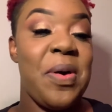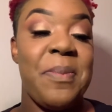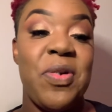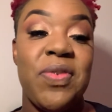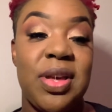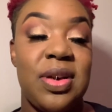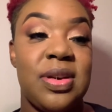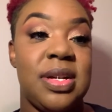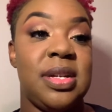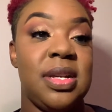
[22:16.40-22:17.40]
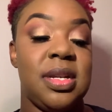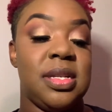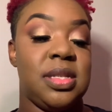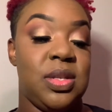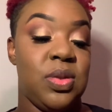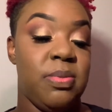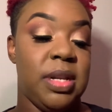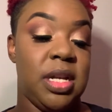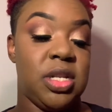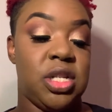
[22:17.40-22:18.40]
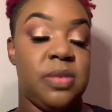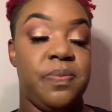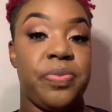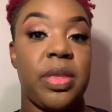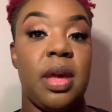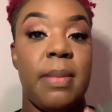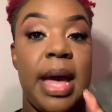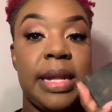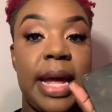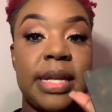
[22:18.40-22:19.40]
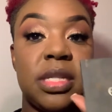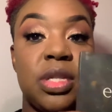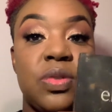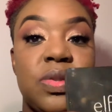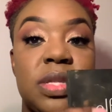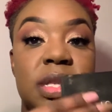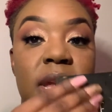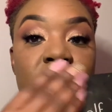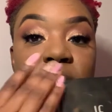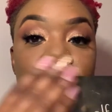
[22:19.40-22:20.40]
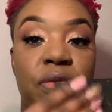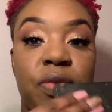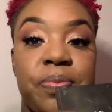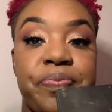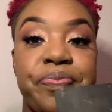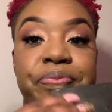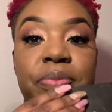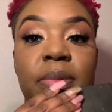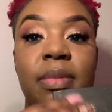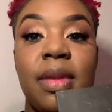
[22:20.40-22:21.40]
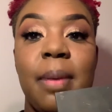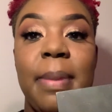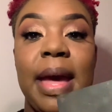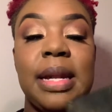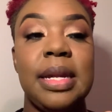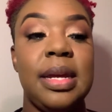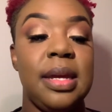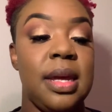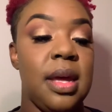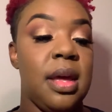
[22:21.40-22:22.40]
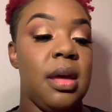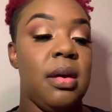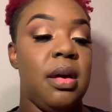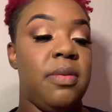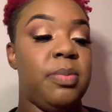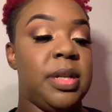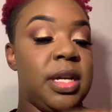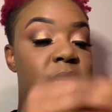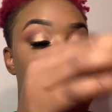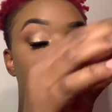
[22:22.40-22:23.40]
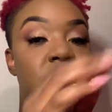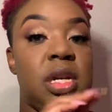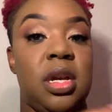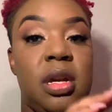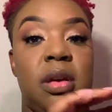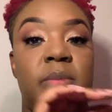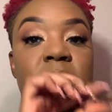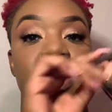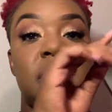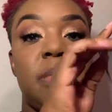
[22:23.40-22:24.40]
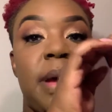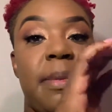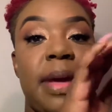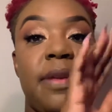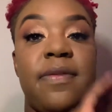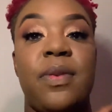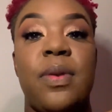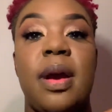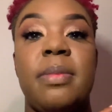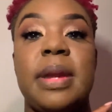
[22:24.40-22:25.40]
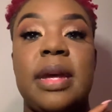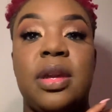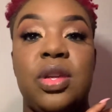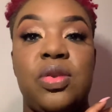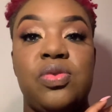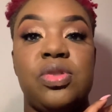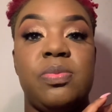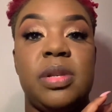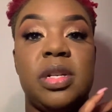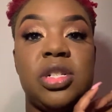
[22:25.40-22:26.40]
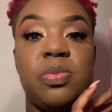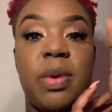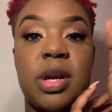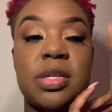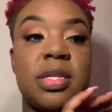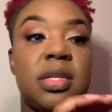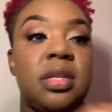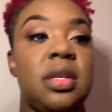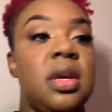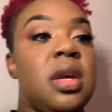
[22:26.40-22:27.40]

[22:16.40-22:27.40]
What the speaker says: moving on to the blush, I like to use the e.l.f. palette of blush. These are my main four. I'm not a huge blush person.